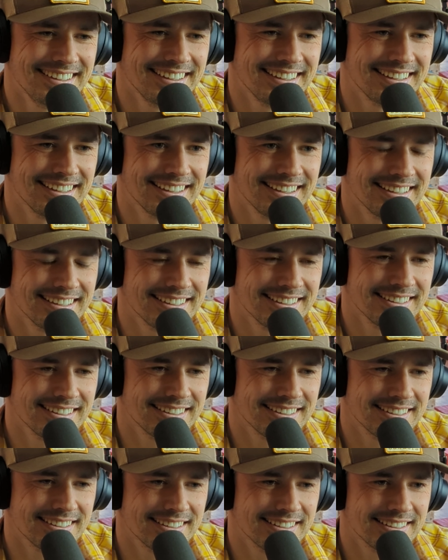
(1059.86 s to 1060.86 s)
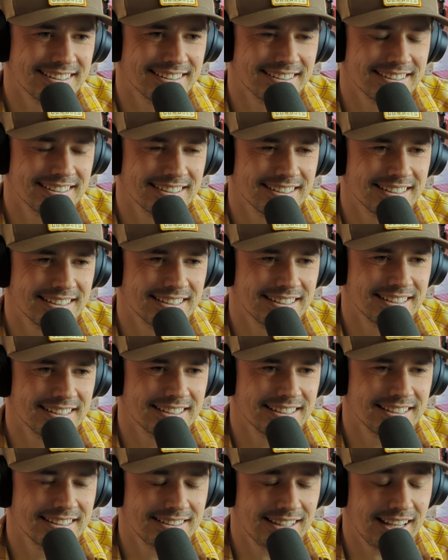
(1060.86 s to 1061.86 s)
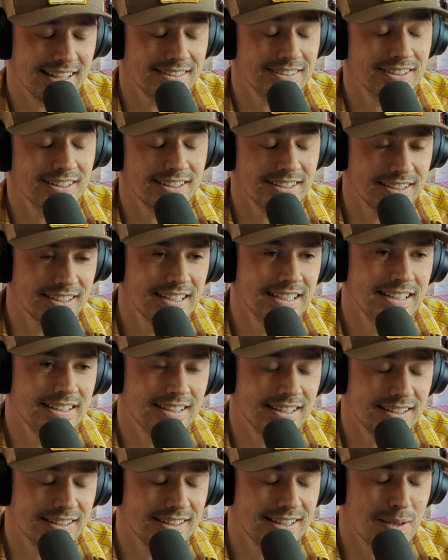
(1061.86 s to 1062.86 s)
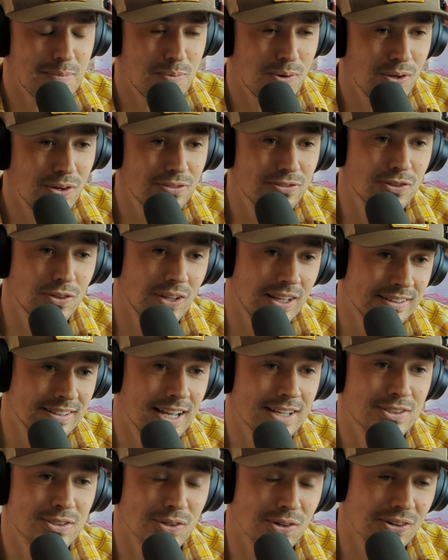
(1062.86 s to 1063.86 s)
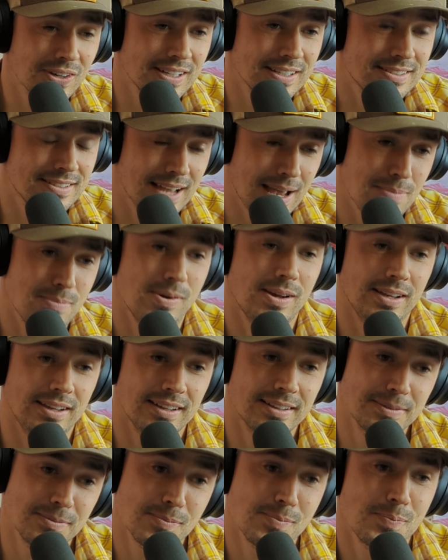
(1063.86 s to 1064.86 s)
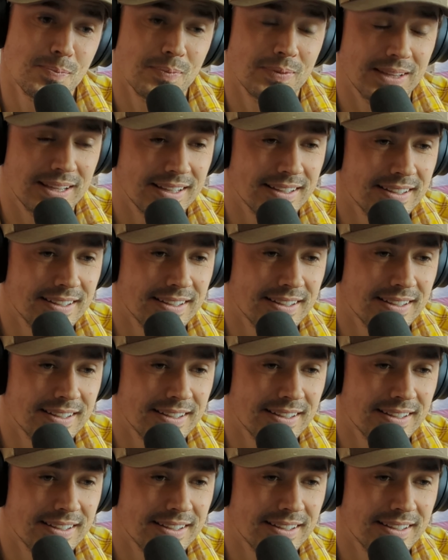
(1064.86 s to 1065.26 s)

Ready? So what do I say they're, it again? They're beautiful and luxurious tapware. They are.